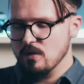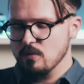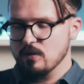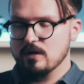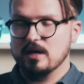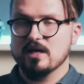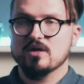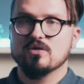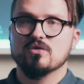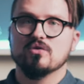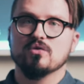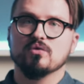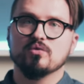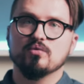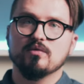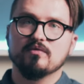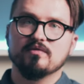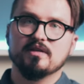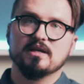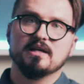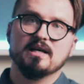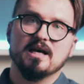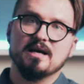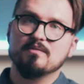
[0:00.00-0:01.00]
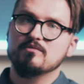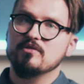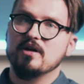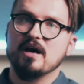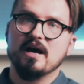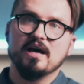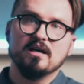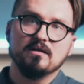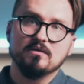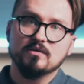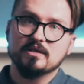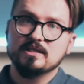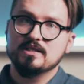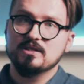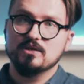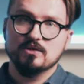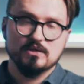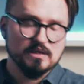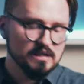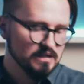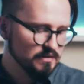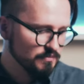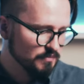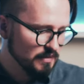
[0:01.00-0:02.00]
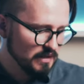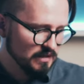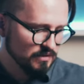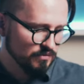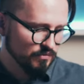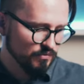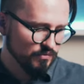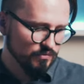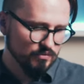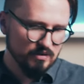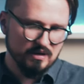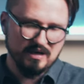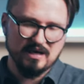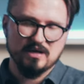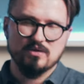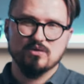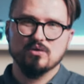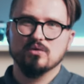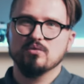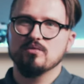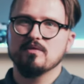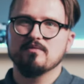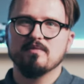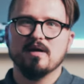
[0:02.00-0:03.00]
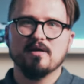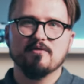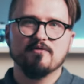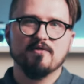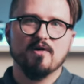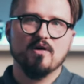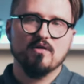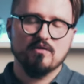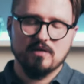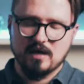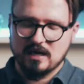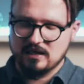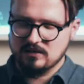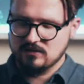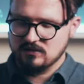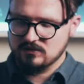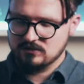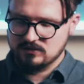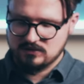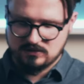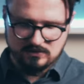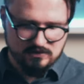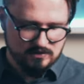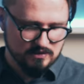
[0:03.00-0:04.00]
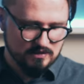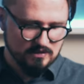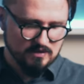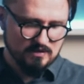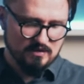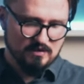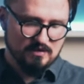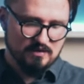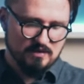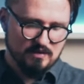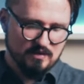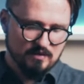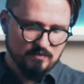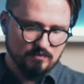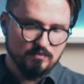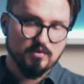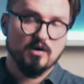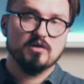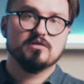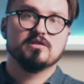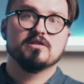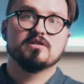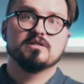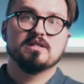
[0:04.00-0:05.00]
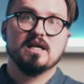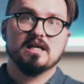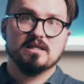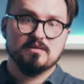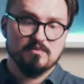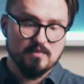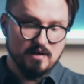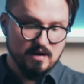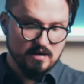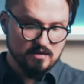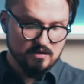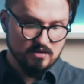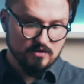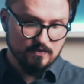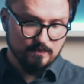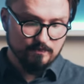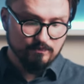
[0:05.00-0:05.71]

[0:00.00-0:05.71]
When I shoot with the camera, I always use it, but when I shoot with my phone, I don't bother that much.